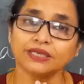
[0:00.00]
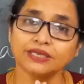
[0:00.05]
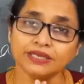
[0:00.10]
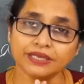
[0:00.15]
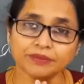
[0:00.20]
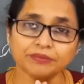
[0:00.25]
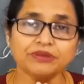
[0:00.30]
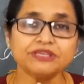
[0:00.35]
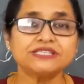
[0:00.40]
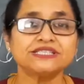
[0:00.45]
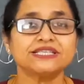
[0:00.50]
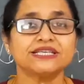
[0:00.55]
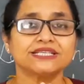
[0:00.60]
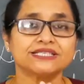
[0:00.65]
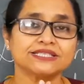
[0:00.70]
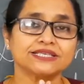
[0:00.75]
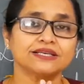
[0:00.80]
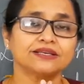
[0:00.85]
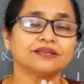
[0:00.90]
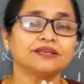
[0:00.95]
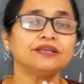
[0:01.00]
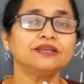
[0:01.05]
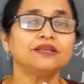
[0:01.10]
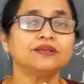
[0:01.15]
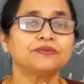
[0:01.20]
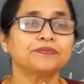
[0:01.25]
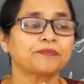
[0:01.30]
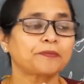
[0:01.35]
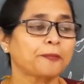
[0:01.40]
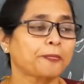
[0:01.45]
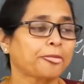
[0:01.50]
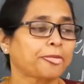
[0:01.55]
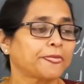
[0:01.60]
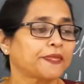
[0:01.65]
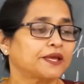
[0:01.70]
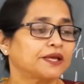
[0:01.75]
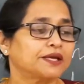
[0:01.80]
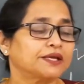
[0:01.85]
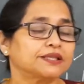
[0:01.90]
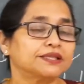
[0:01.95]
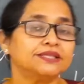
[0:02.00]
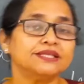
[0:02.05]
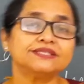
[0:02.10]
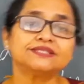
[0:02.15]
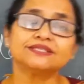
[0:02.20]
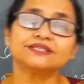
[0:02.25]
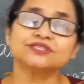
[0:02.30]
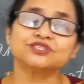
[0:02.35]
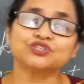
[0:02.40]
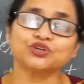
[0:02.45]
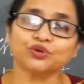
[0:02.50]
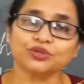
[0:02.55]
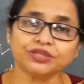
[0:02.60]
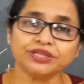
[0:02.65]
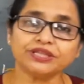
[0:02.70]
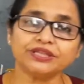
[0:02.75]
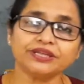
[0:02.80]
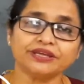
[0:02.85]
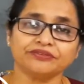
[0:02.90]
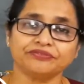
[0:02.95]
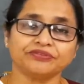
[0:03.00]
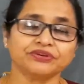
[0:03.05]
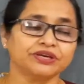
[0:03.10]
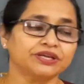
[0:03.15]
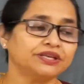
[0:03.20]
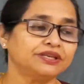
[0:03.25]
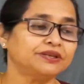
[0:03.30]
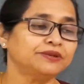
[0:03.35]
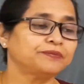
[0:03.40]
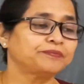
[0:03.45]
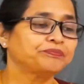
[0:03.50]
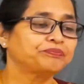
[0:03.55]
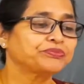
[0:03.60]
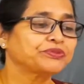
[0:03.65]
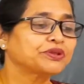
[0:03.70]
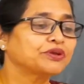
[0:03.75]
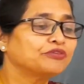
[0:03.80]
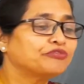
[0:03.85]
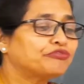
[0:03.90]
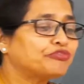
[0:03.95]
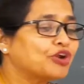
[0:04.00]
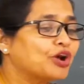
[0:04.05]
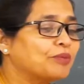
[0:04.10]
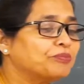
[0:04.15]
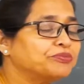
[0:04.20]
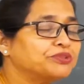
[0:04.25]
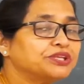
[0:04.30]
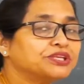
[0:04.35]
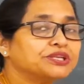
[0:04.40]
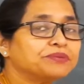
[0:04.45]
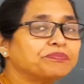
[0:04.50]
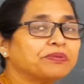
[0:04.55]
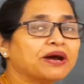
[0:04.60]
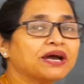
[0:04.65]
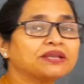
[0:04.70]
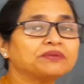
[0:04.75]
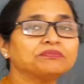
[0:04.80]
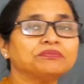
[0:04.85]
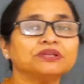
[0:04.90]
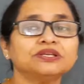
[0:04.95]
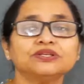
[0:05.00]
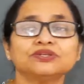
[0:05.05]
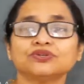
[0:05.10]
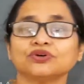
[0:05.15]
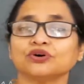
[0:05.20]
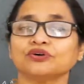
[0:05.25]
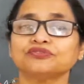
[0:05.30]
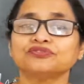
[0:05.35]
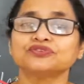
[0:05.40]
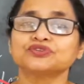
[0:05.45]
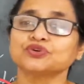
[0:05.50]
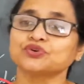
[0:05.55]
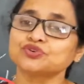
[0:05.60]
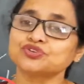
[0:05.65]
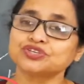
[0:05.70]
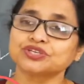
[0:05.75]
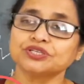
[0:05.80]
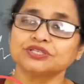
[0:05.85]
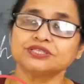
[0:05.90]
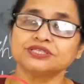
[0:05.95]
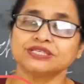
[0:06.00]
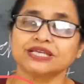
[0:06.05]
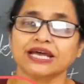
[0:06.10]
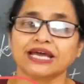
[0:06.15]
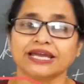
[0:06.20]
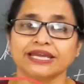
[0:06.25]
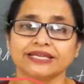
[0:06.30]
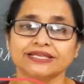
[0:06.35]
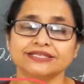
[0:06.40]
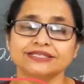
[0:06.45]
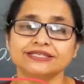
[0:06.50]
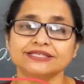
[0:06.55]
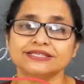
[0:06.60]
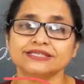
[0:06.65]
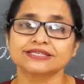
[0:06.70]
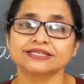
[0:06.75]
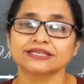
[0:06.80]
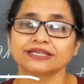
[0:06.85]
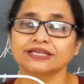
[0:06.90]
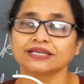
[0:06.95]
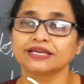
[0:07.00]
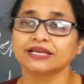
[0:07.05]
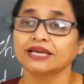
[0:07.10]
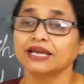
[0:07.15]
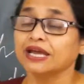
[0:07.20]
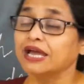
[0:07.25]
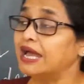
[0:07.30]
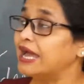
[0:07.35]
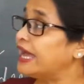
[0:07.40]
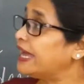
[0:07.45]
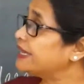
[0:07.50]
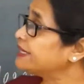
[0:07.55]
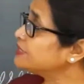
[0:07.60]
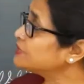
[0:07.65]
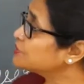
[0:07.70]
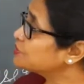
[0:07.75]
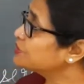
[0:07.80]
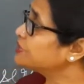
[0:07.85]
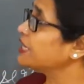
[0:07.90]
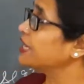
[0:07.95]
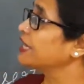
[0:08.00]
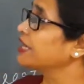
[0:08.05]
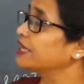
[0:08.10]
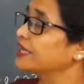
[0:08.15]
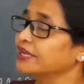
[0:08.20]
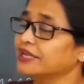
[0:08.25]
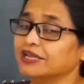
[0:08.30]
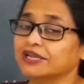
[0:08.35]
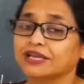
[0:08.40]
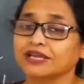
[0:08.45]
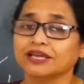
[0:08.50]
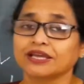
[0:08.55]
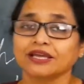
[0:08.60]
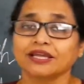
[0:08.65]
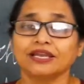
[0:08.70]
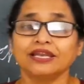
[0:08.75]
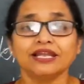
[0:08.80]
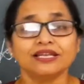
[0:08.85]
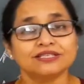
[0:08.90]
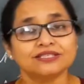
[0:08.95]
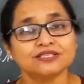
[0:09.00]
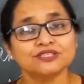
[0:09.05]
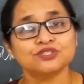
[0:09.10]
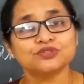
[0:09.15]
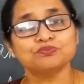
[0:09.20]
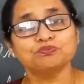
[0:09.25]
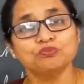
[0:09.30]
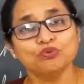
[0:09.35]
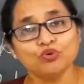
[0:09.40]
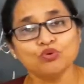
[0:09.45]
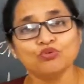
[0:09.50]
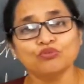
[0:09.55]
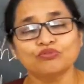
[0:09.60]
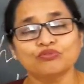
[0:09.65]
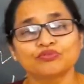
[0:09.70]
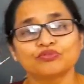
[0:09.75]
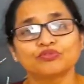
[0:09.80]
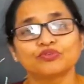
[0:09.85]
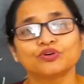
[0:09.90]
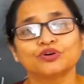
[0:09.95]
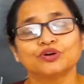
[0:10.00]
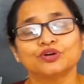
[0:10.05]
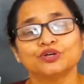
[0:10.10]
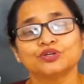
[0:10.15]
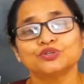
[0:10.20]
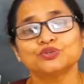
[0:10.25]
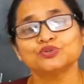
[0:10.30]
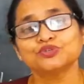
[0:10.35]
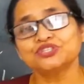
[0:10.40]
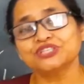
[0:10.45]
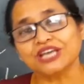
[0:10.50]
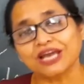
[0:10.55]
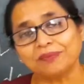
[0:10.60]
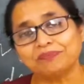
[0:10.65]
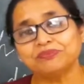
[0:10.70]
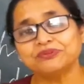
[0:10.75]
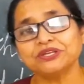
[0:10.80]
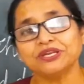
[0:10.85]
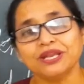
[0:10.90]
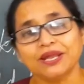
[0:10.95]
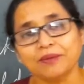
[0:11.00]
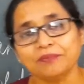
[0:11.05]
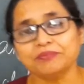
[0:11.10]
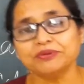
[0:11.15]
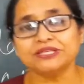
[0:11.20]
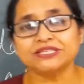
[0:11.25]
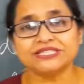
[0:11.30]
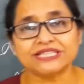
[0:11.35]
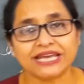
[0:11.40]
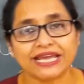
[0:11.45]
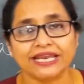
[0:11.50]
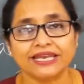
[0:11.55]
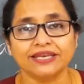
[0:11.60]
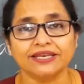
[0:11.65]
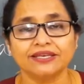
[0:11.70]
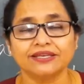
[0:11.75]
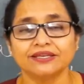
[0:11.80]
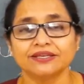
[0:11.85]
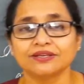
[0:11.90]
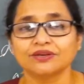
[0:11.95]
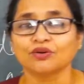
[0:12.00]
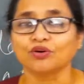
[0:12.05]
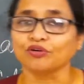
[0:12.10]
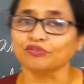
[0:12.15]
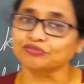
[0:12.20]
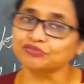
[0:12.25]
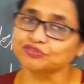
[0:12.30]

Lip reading: Namaste children. This is Jyoti Devgan from the Department of Social Science, and today let us move to chapter number 10 of